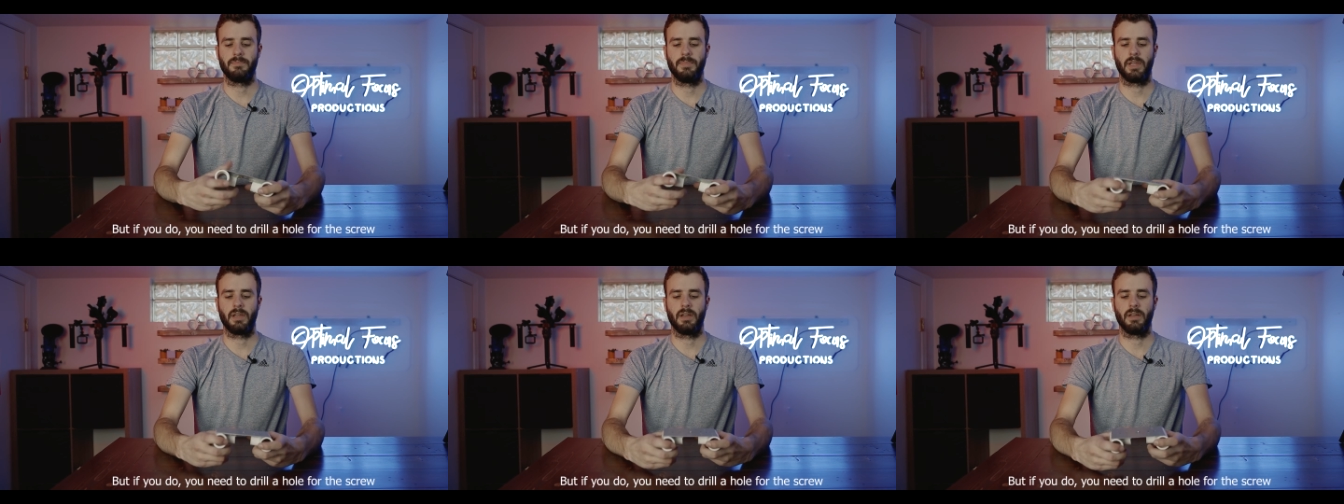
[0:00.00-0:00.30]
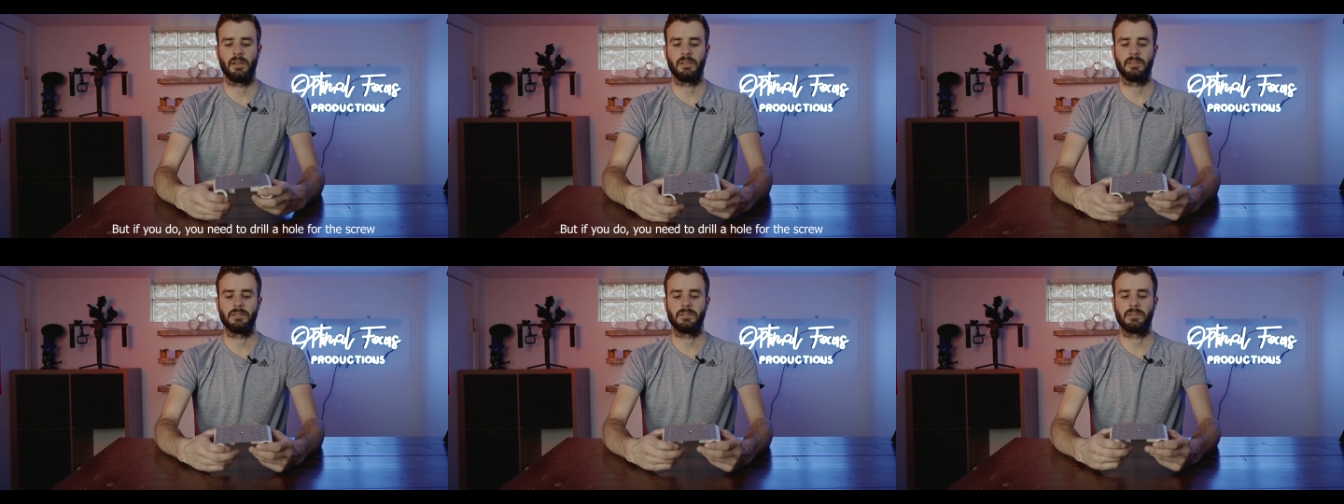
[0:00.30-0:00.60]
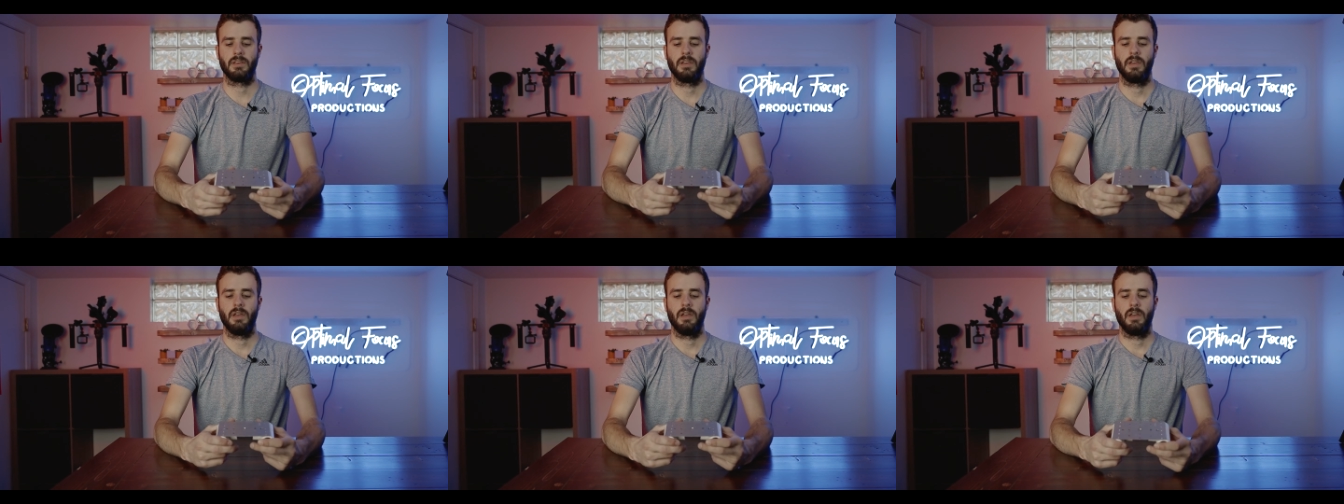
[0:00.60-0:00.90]

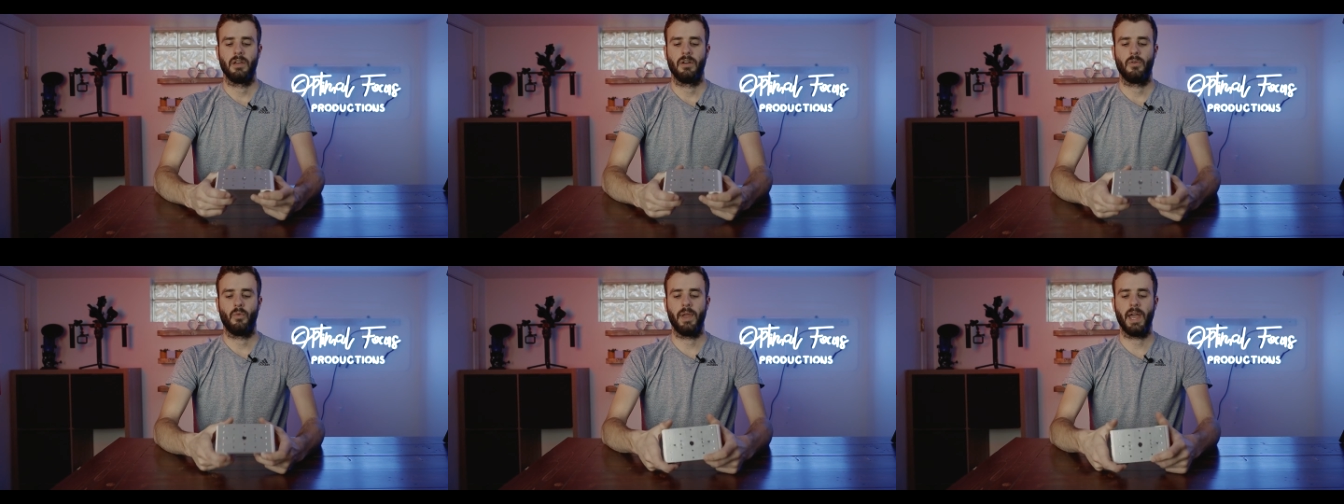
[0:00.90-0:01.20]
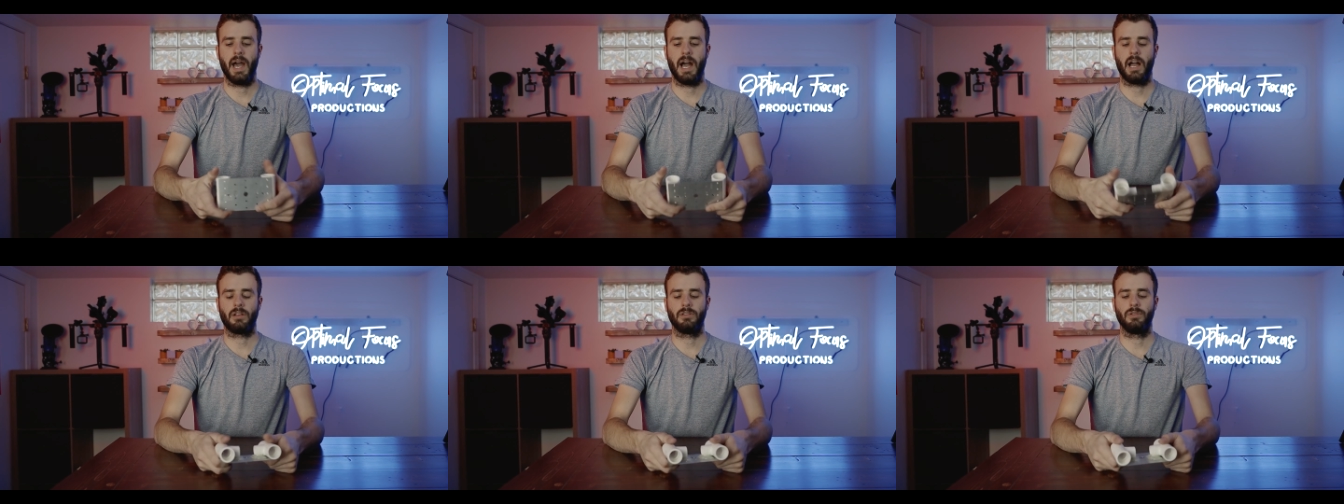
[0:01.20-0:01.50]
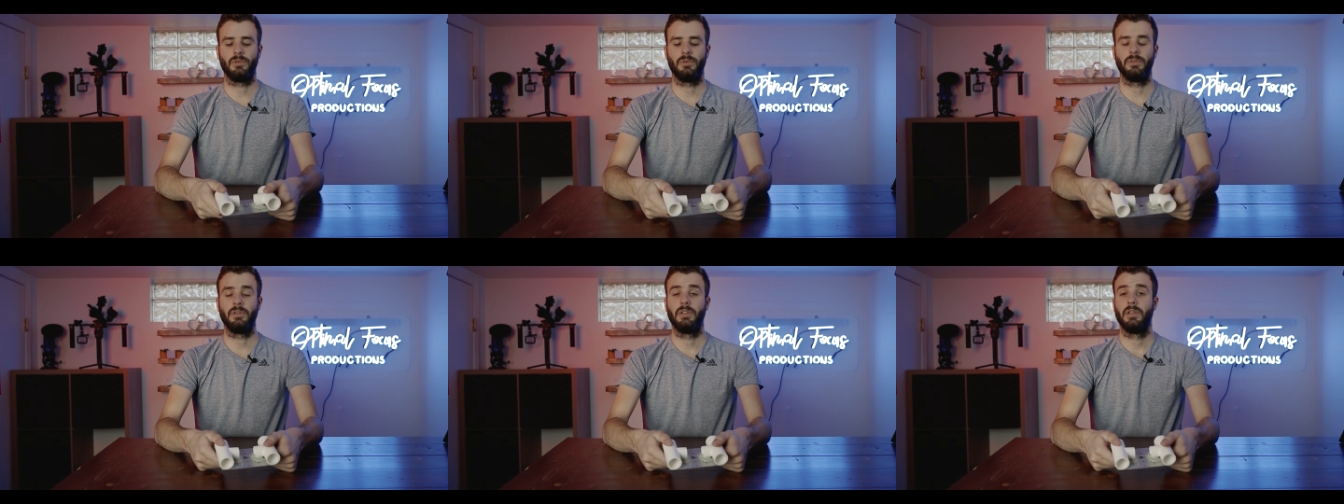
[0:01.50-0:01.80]
because we hot
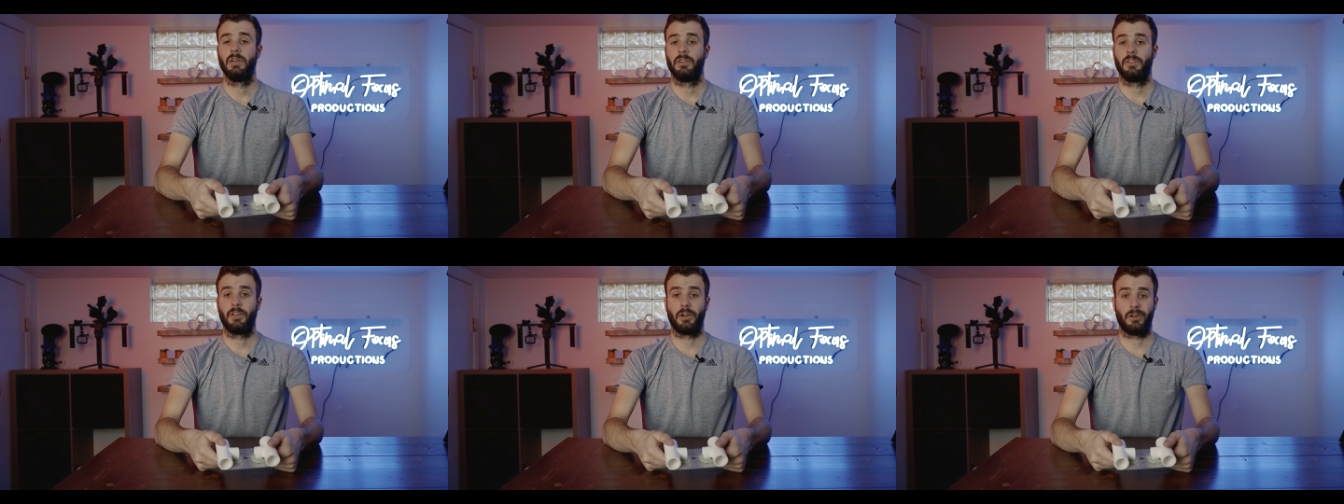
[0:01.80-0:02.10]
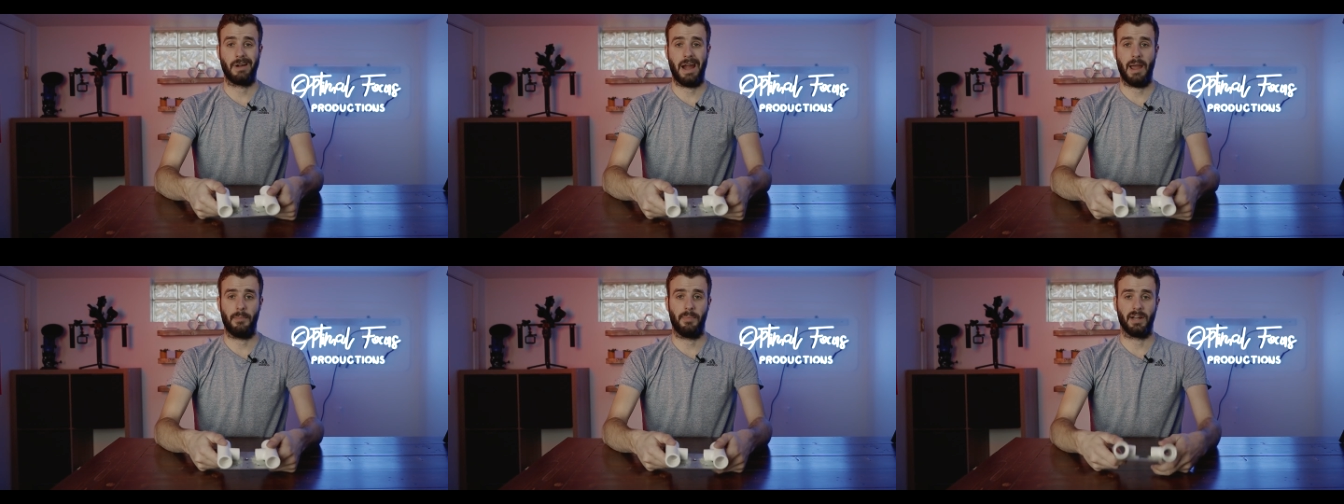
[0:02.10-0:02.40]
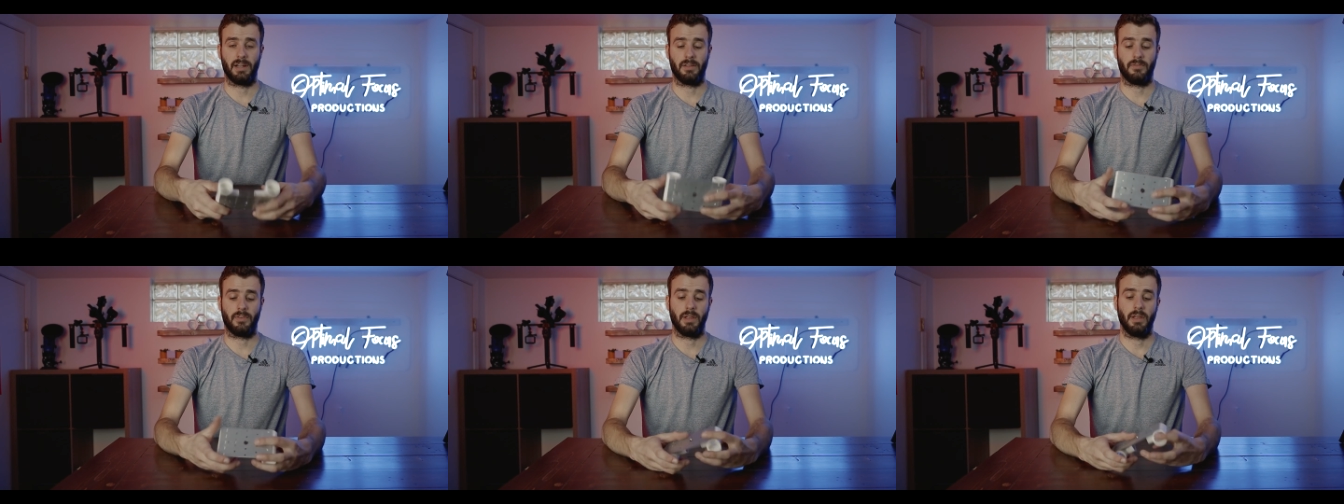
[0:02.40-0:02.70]
glued the crap
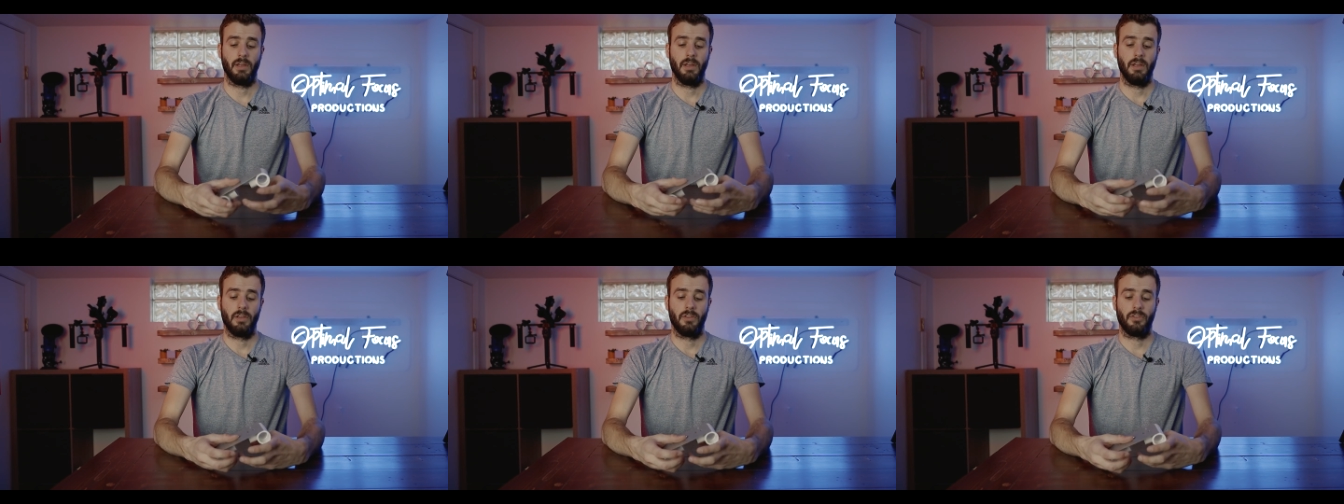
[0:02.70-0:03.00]
out of it.